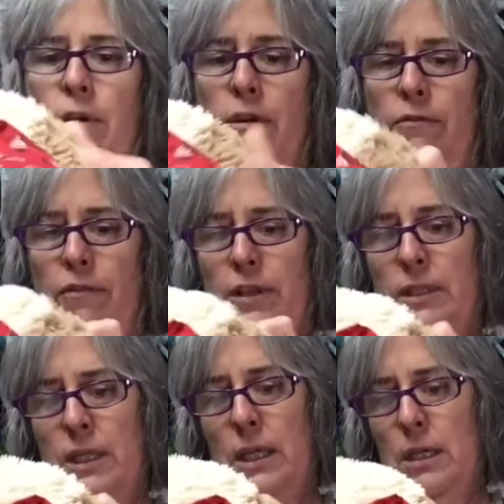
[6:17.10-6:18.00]
very
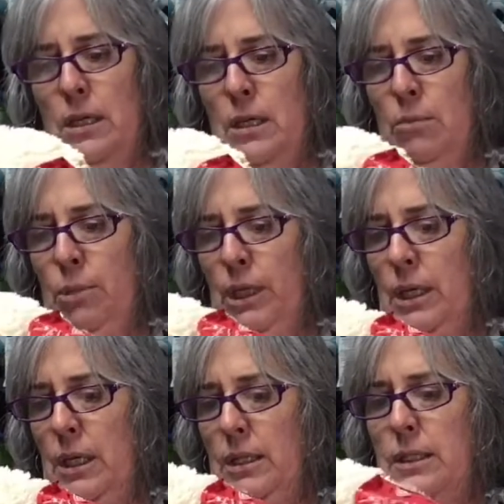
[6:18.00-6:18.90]
fuzzy, but
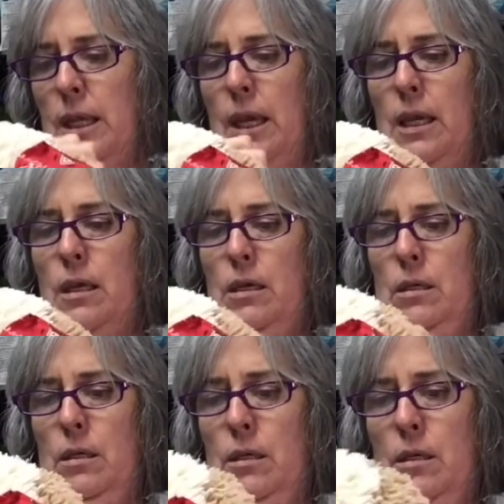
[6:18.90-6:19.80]
he is a
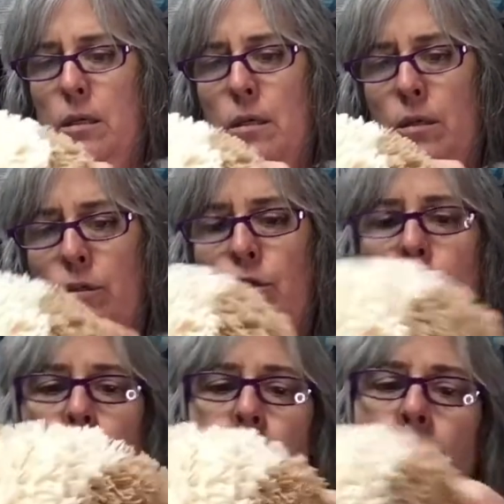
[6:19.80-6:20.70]

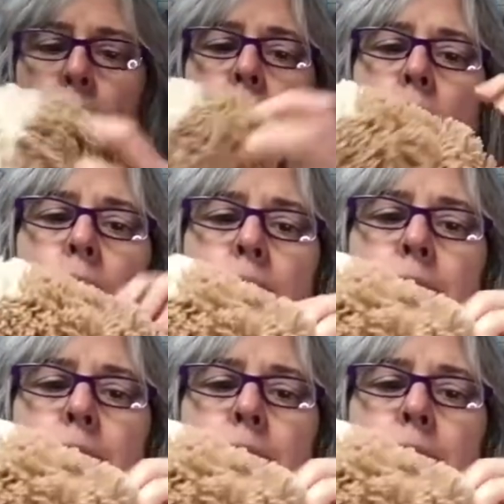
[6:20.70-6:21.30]
Circo,